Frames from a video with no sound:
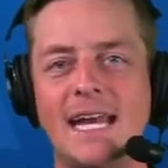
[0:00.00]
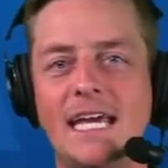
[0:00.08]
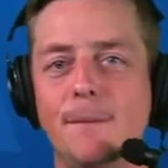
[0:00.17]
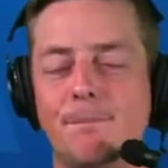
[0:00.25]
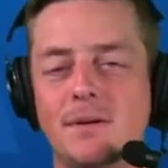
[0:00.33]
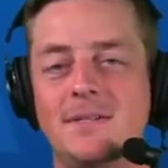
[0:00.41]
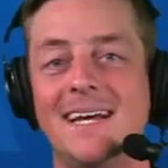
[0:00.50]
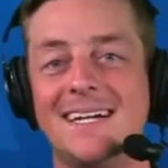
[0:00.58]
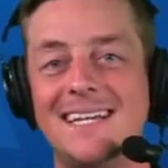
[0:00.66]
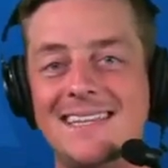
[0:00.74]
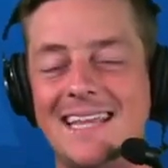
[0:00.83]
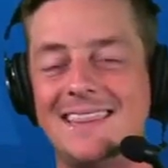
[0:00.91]
He
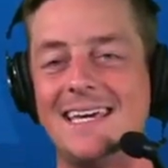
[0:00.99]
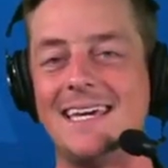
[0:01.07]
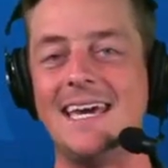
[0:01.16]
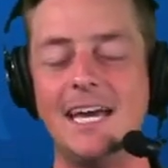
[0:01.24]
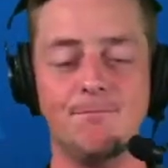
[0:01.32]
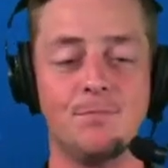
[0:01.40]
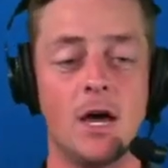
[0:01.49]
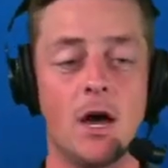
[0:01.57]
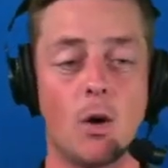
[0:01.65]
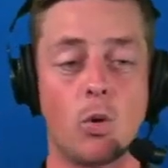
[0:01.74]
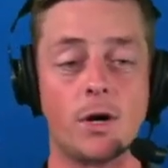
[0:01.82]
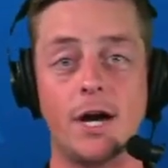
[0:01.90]
predicted that the Heat
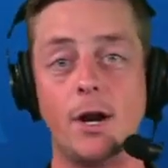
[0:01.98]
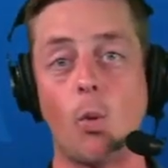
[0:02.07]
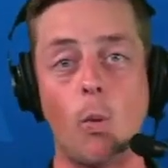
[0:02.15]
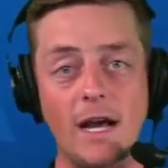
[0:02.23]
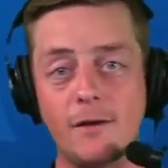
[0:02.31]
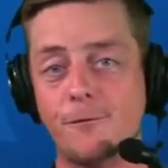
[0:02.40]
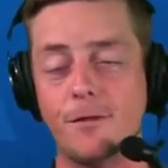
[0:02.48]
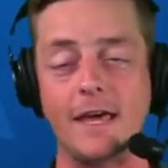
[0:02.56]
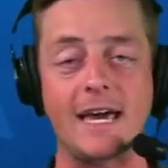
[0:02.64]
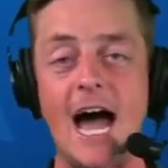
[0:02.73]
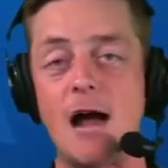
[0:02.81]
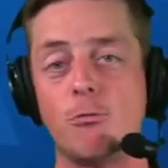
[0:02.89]
were going to wait for the
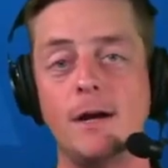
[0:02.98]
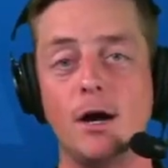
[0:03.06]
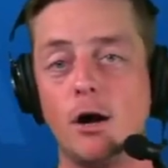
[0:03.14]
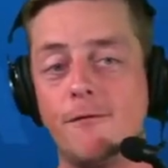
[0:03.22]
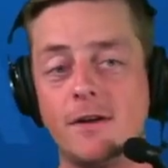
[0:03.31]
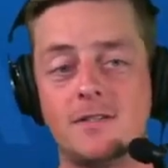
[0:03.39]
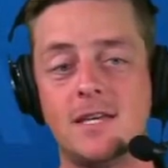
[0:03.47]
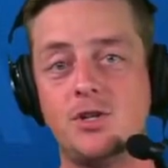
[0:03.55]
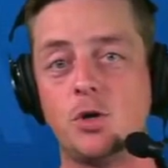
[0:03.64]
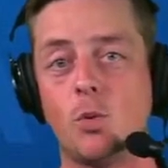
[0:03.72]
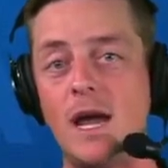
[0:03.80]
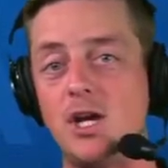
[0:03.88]
Kyrie Irving
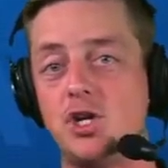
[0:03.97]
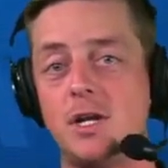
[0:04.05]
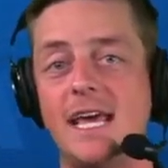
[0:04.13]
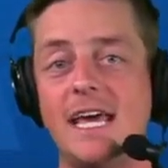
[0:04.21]
situation